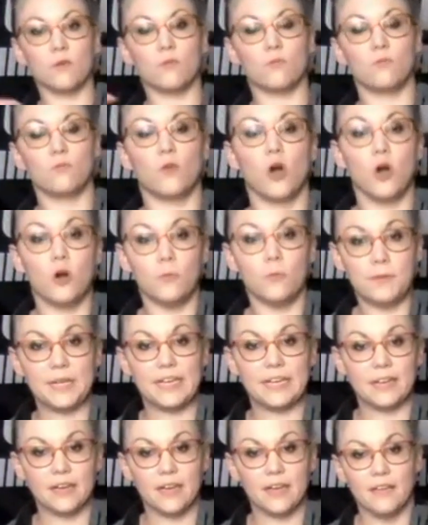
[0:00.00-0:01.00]
opening,
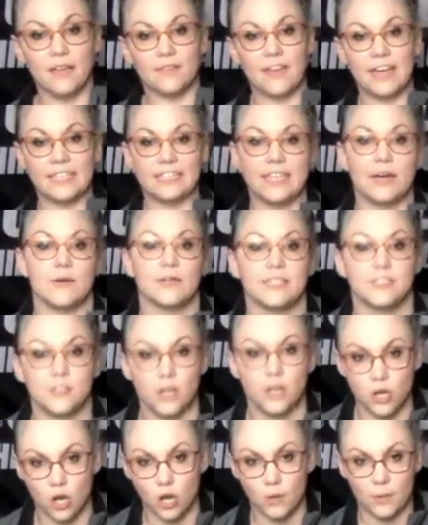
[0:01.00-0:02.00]
that's how I start
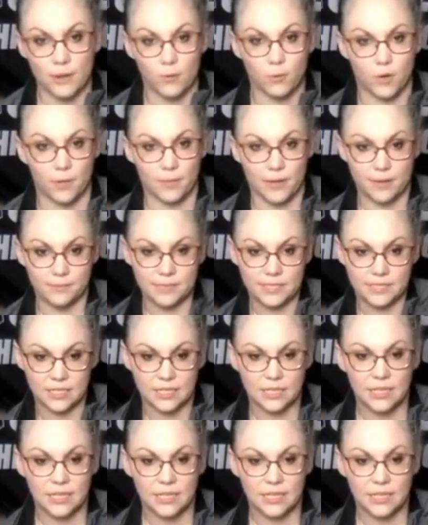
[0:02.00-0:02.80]
all my warm-ups.